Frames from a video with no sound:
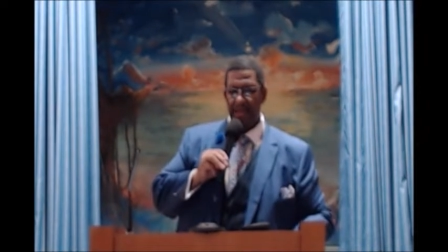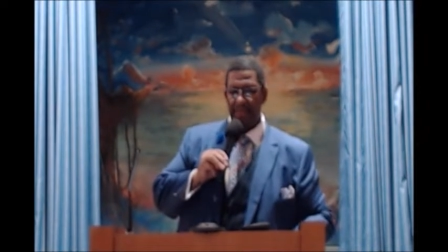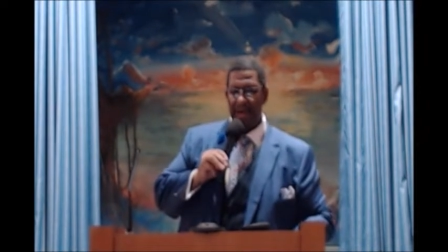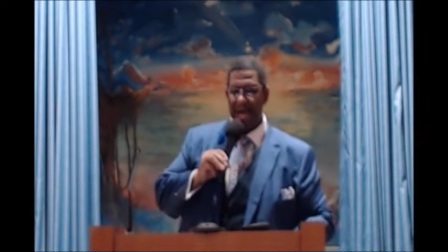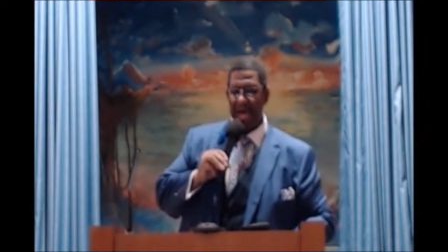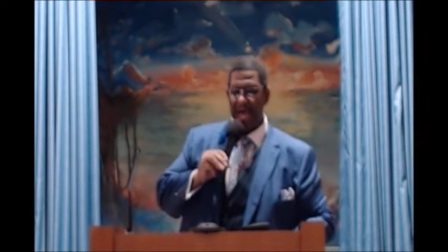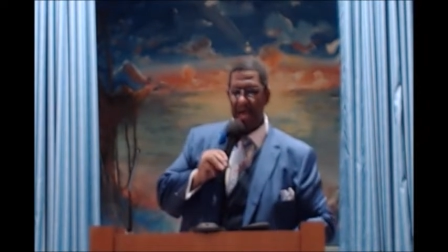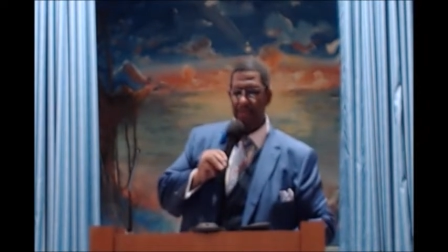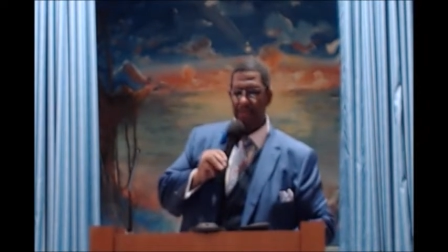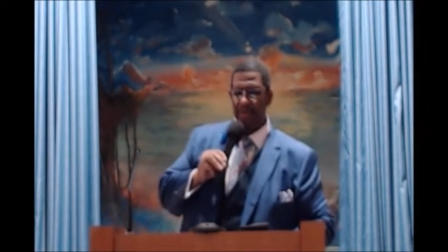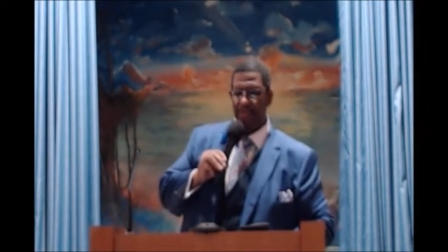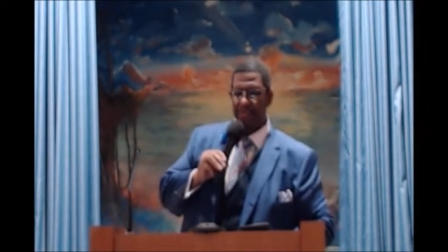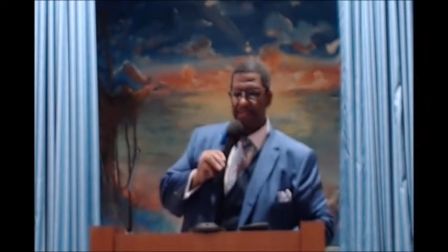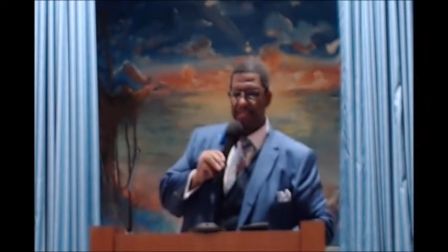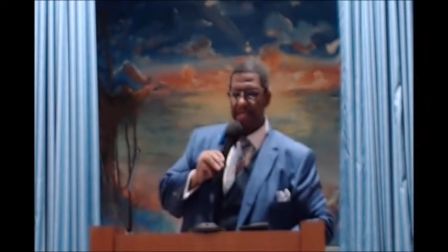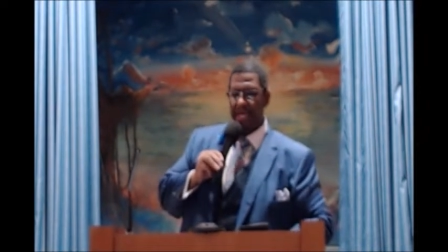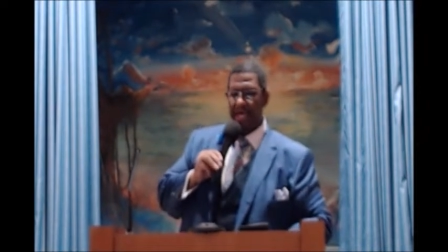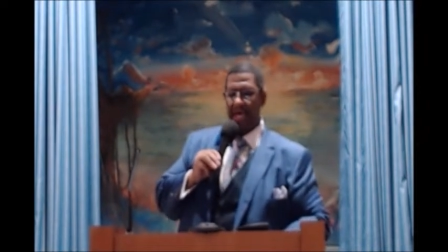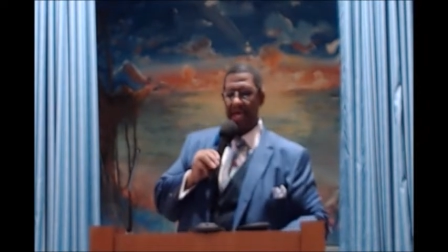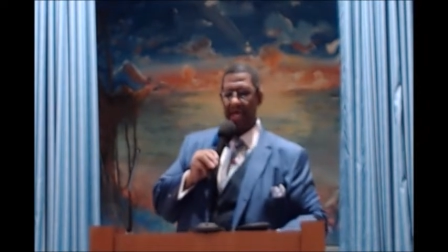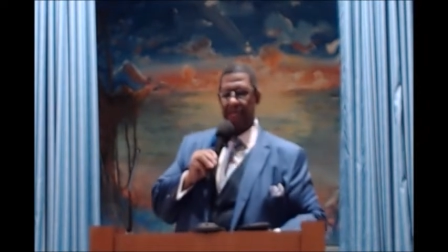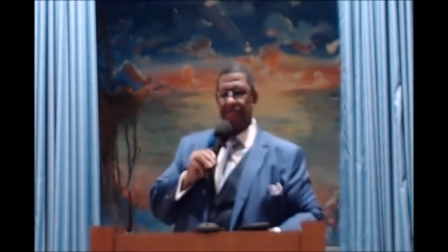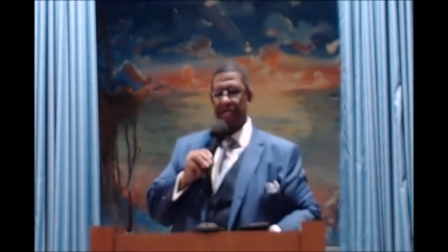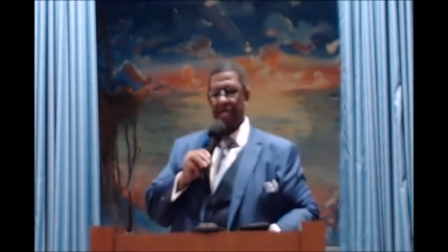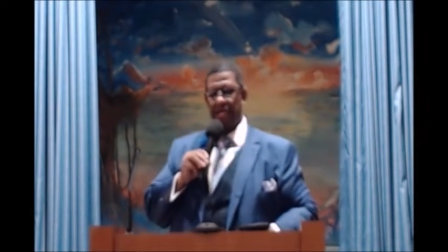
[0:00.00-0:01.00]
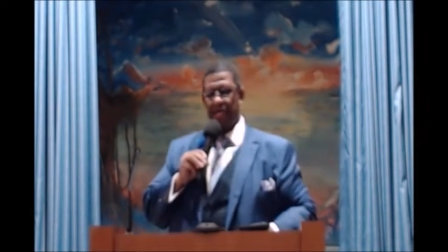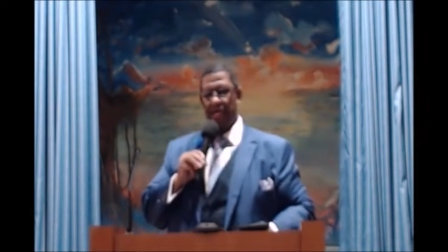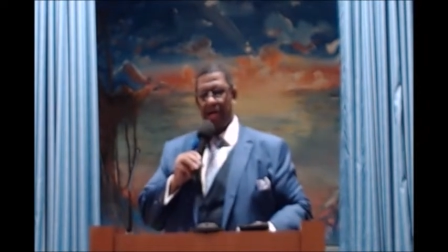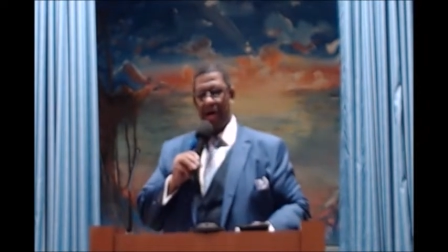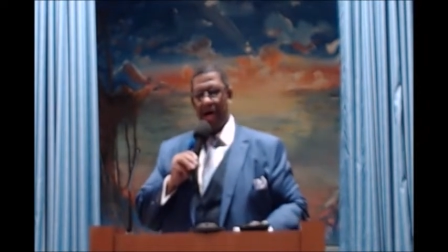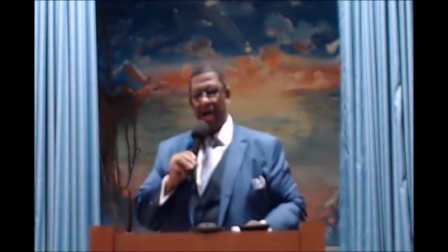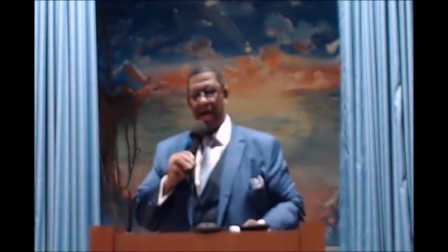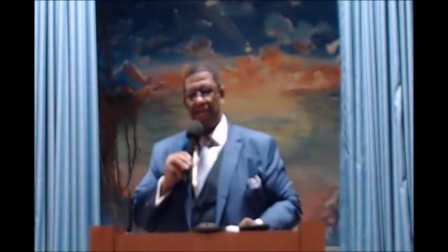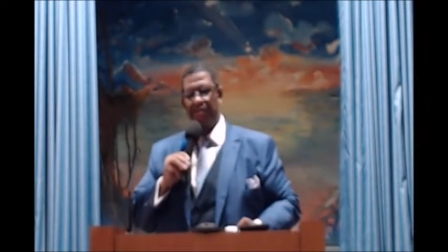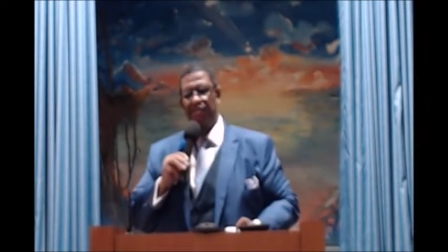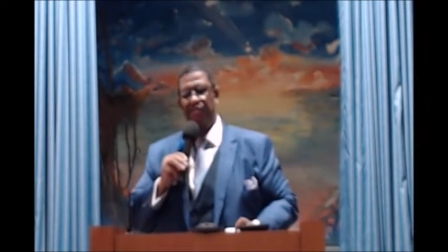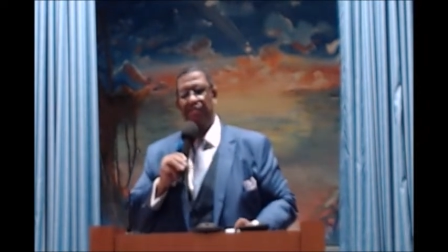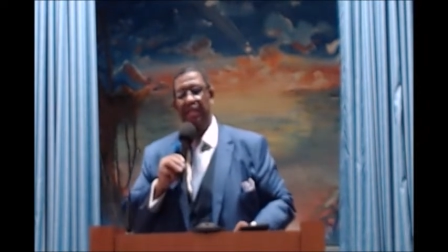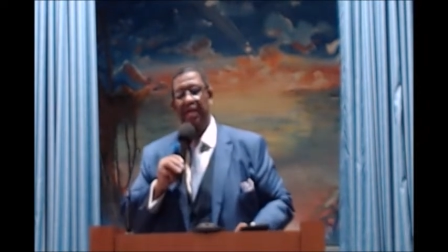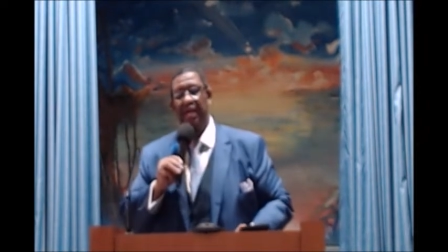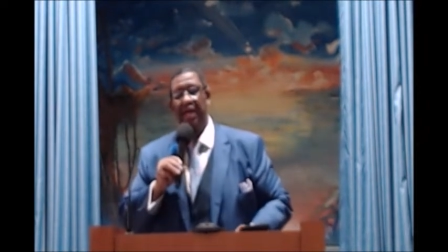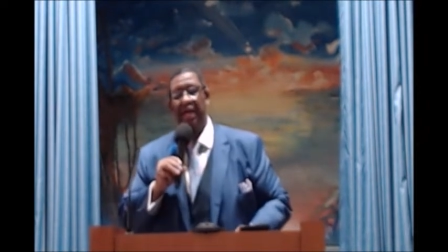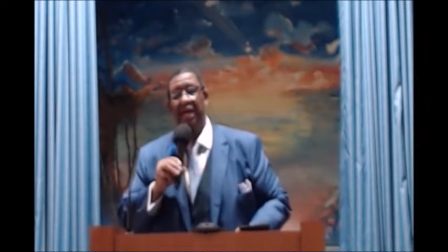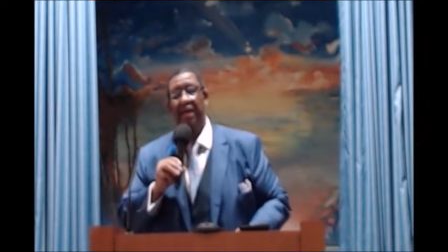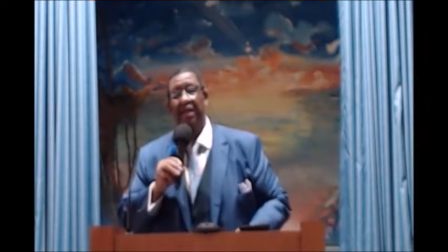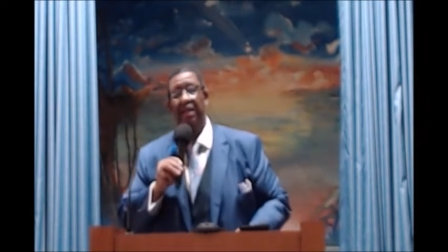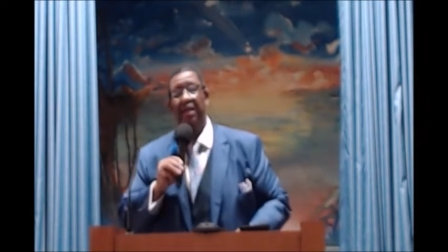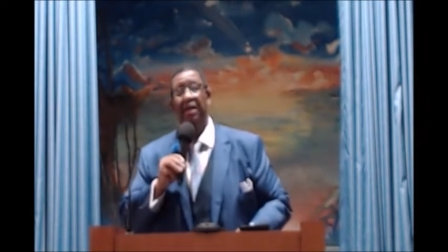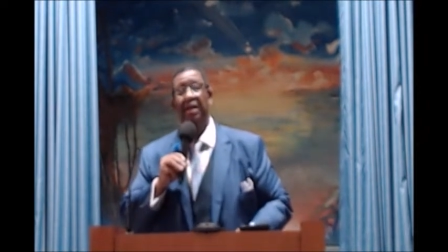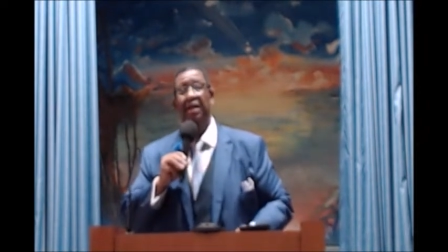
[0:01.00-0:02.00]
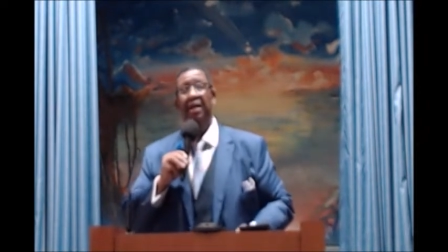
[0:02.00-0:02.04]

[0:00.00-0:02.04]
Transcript: Bible says that God said,